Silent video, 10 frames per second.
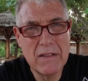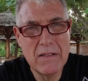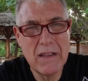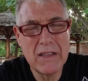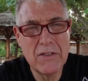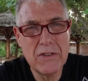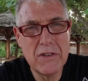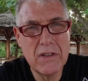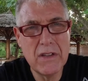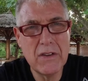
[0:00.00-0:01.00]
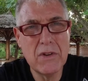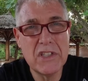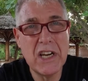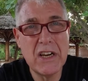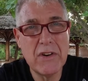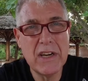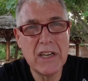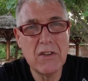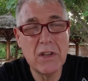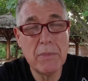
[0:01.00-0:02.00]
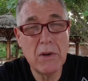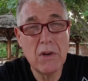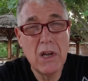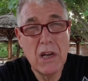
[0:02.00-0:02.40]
that you are generating on the boat.